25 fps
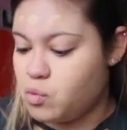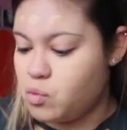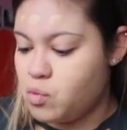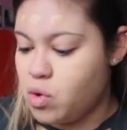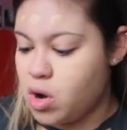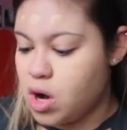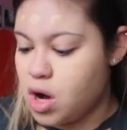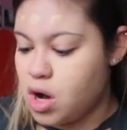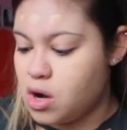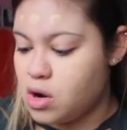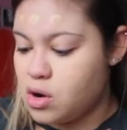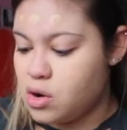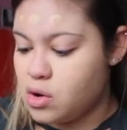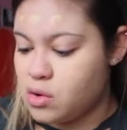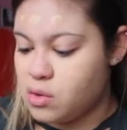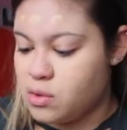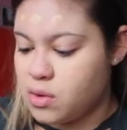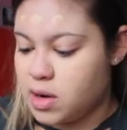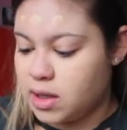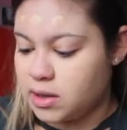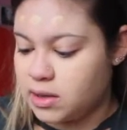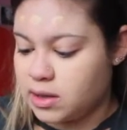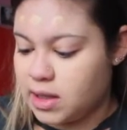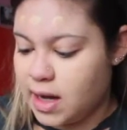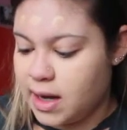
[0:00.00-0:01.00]

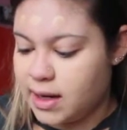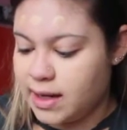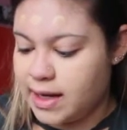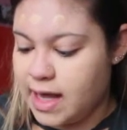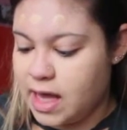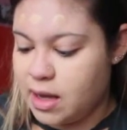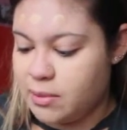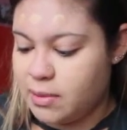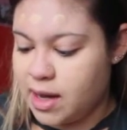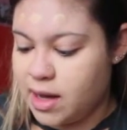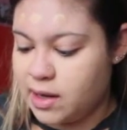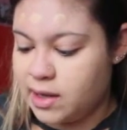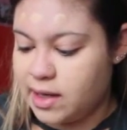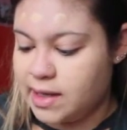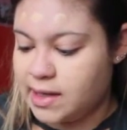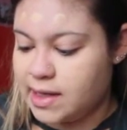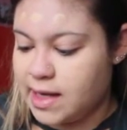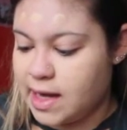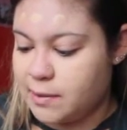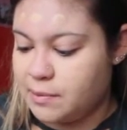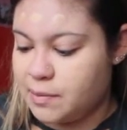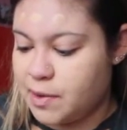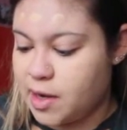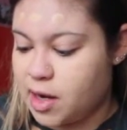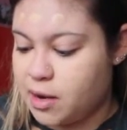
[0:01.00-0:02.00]
Whoa, a lot came out in
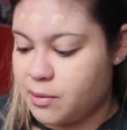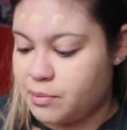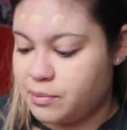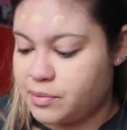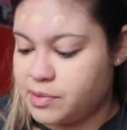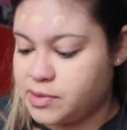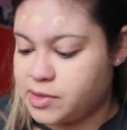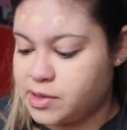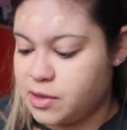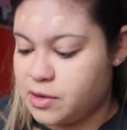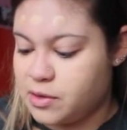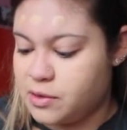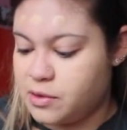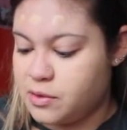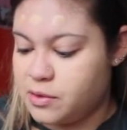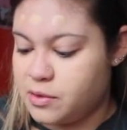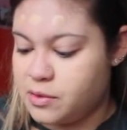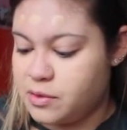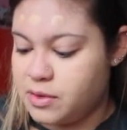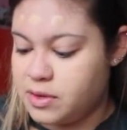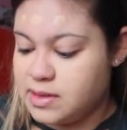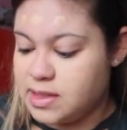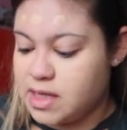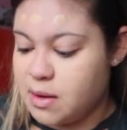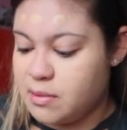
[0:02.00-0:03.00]
that pump.
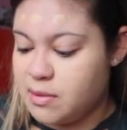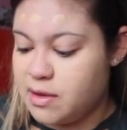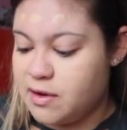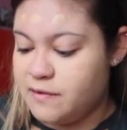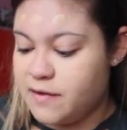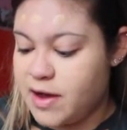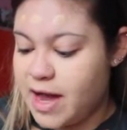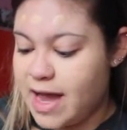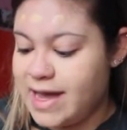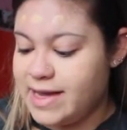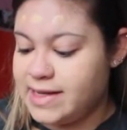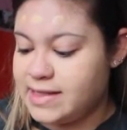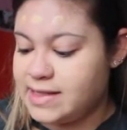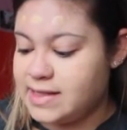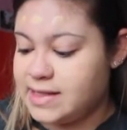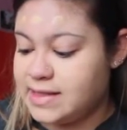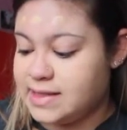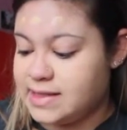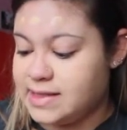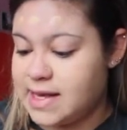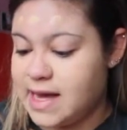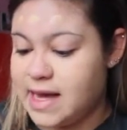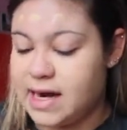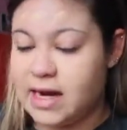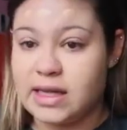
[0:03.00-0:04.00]
So some advice
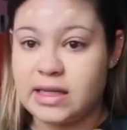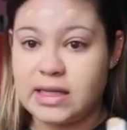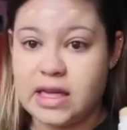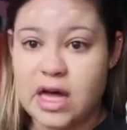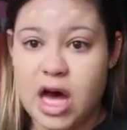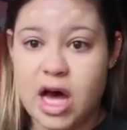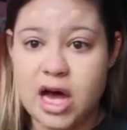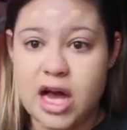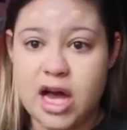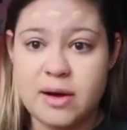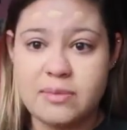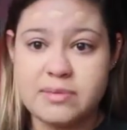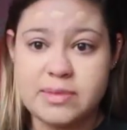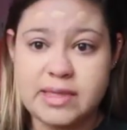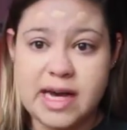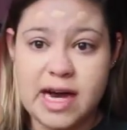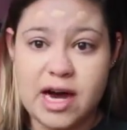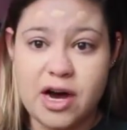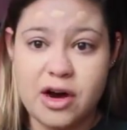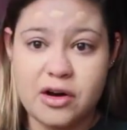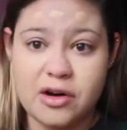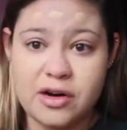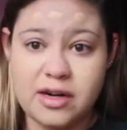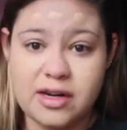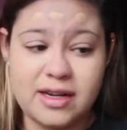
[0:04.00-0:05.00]
is that a lot comes
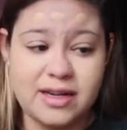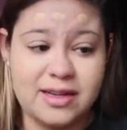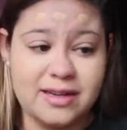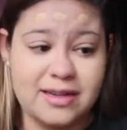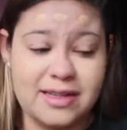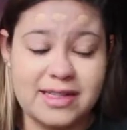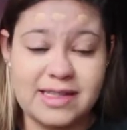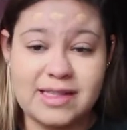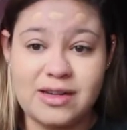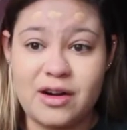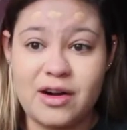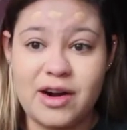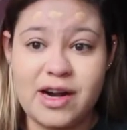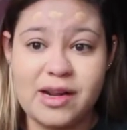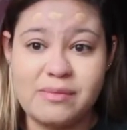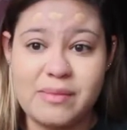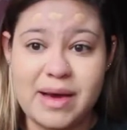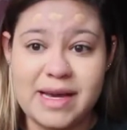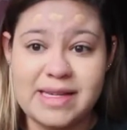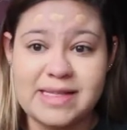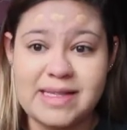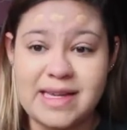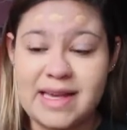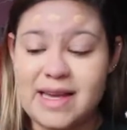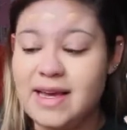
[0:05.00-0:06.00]
out. It's already
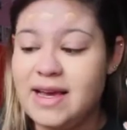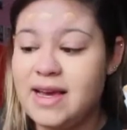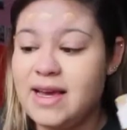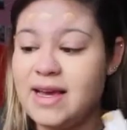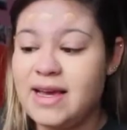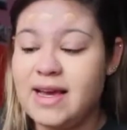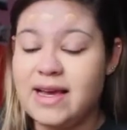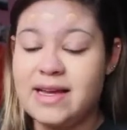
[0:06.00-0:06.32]
messy.